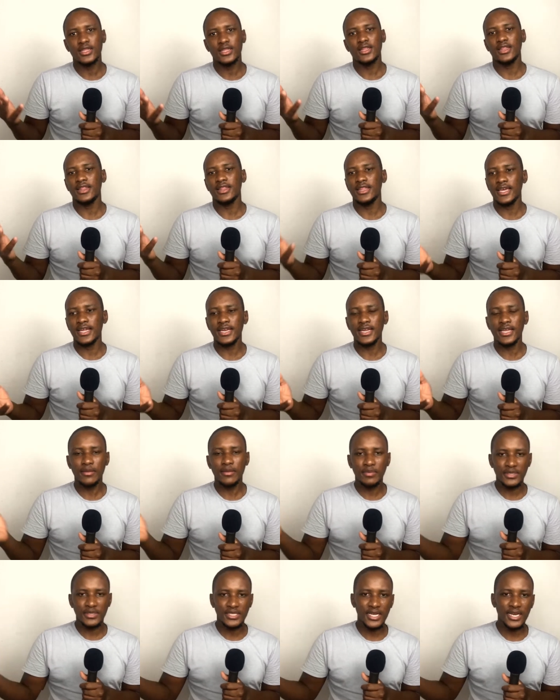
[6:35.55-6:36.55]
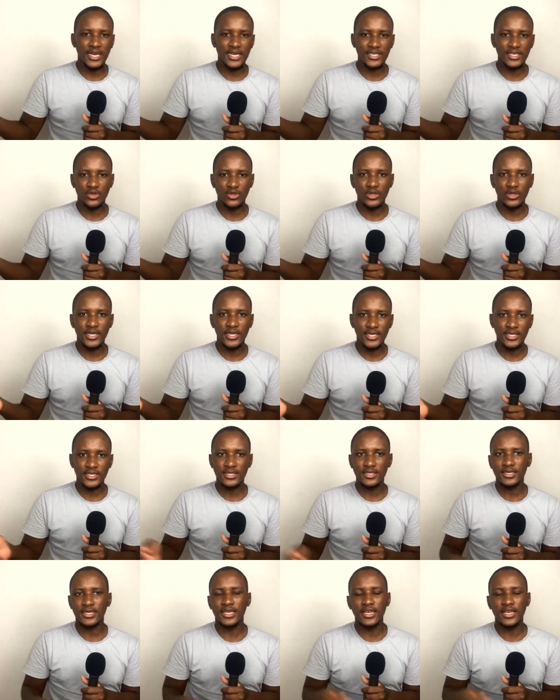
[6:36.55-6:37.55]
then capitalize on
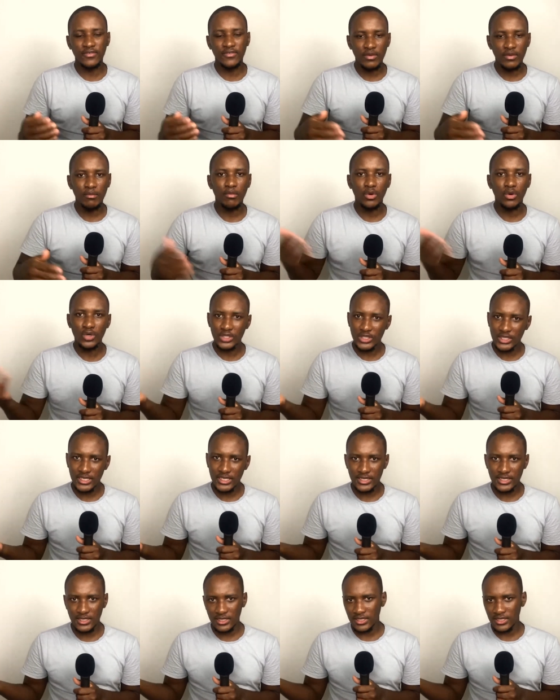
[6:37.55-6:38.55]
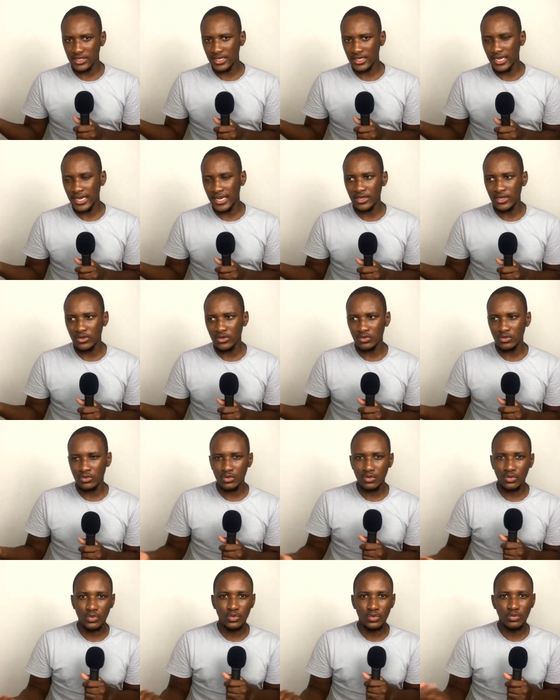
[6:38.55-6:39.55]
that give him more chances and
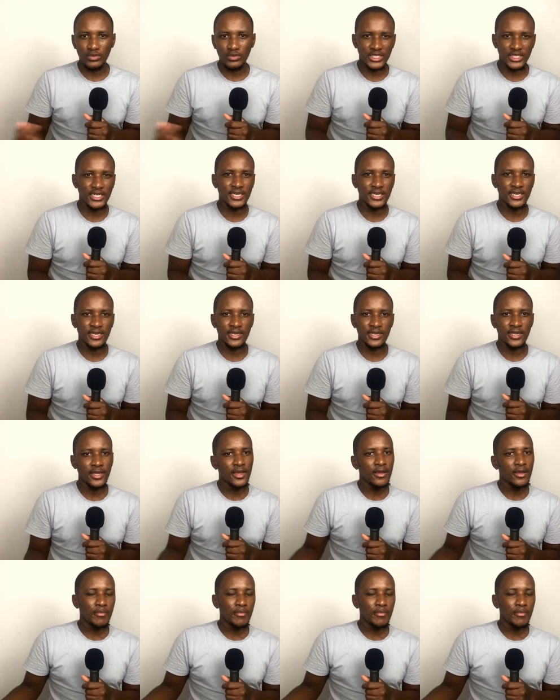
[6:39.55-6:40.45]
Umshini